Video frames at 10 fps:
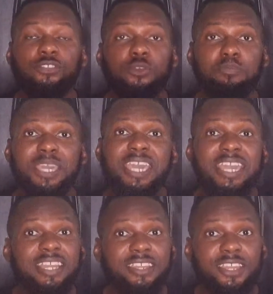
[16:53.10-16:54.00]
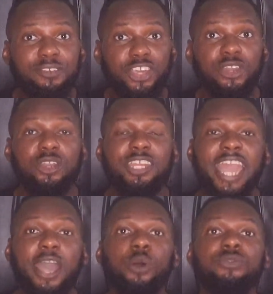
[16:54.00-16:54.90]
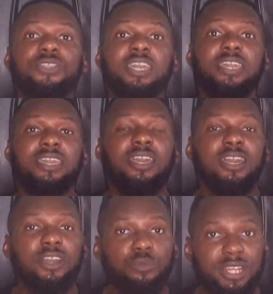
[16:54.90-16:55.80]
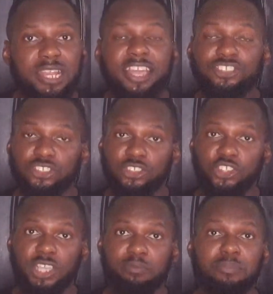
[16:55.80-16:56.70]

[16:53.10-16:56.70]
to be in a good, healthy relationship.